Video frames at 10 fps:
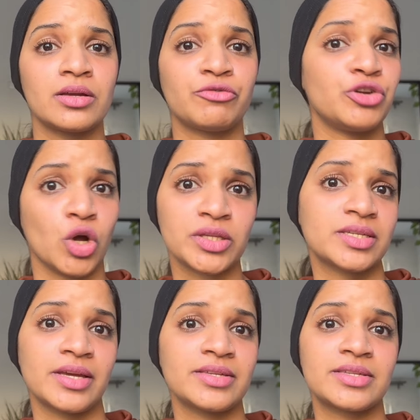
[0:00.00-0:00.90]

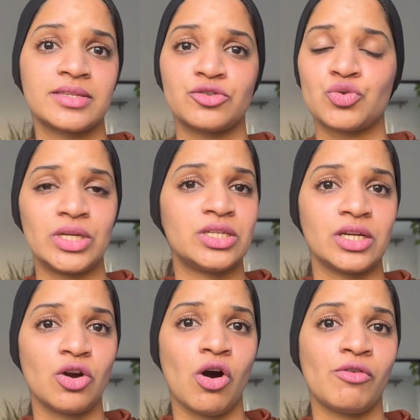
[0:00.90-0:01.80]
fiance's
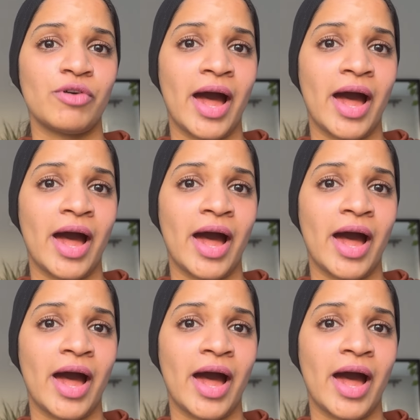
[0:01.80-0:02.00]
treating of